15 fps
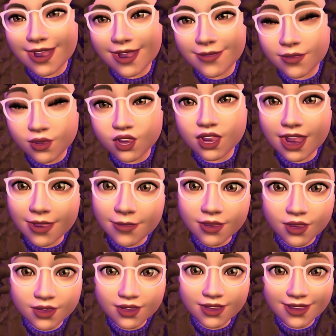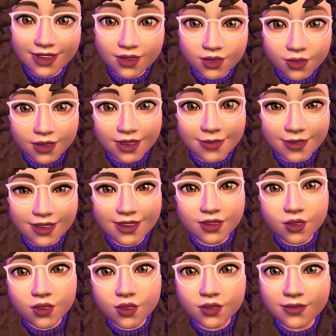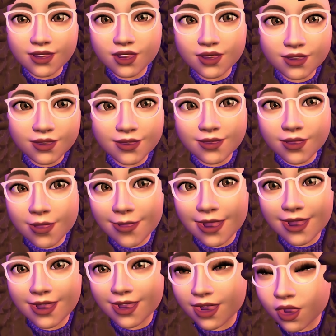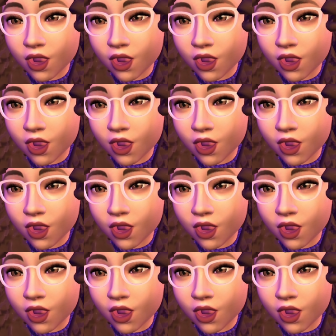which I personally enjoyed because all those features for me